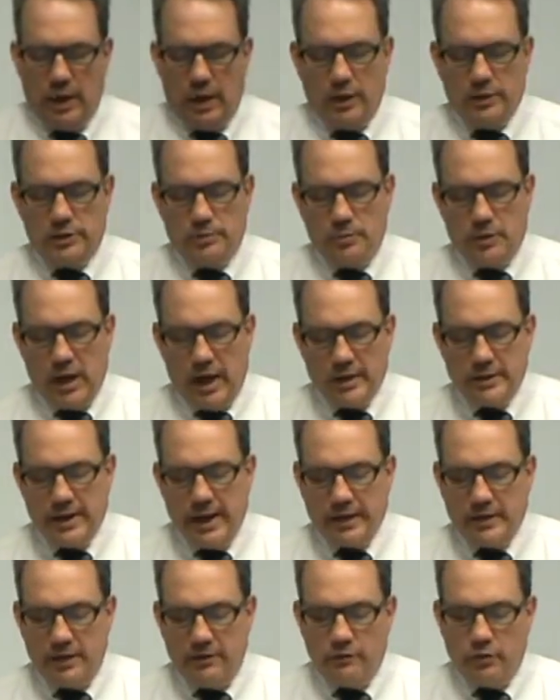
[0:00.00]
some
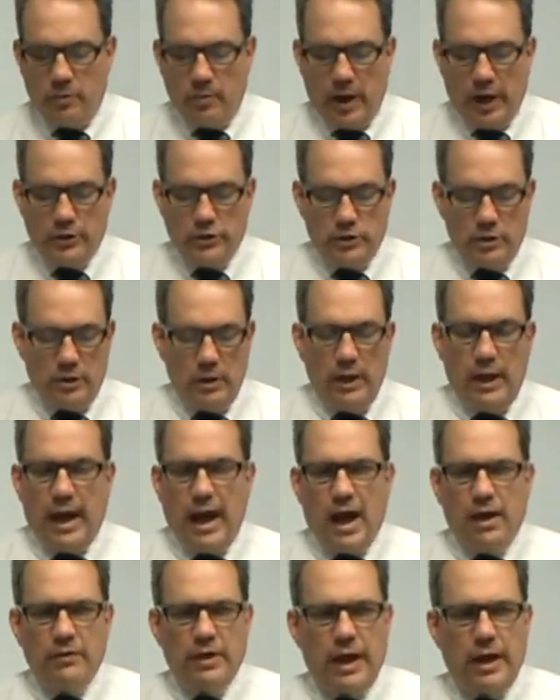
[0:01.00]
contact information,
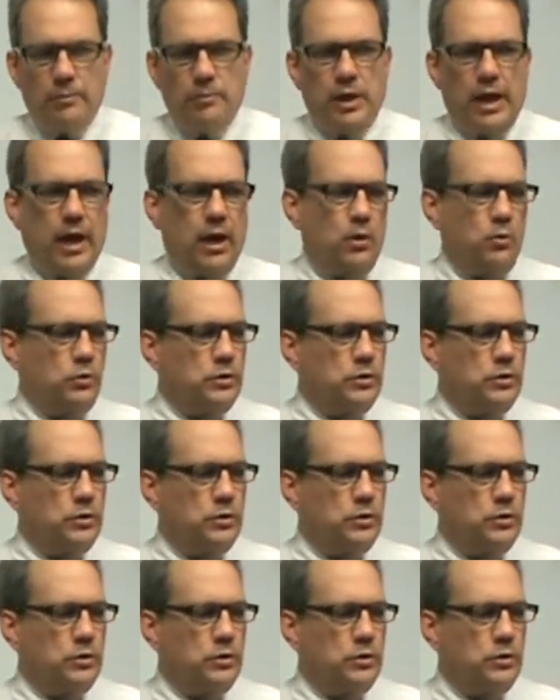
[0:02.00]
how that account